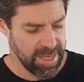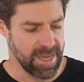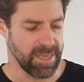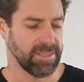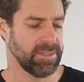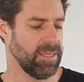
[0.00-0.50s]

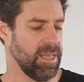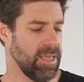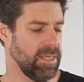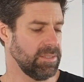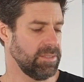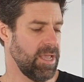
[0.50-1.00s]
kits
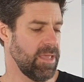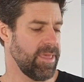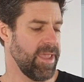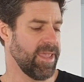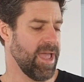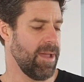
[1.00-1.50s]
is that they
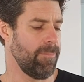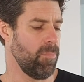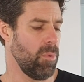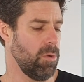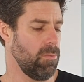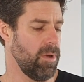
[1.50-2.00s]

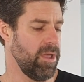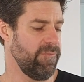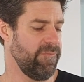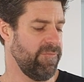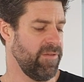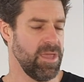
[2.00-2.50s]
come with
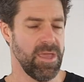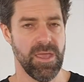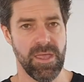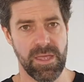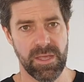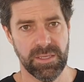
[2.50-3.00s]

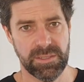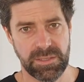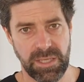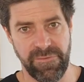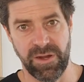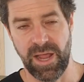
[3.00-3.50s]

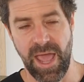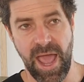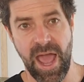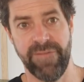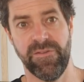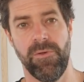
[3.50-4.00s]

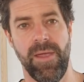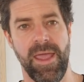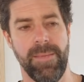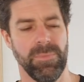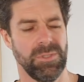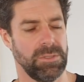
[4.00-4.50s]
7.5
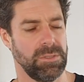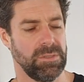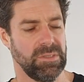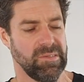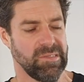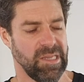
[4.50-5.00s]
grams
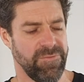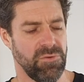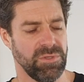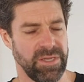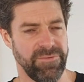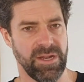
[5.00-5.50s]

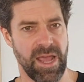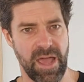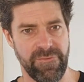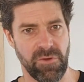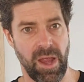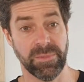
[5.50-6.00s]

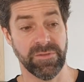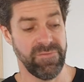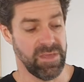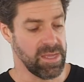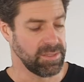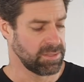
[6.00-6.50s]
of
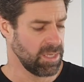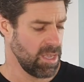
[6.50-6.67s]
yeast,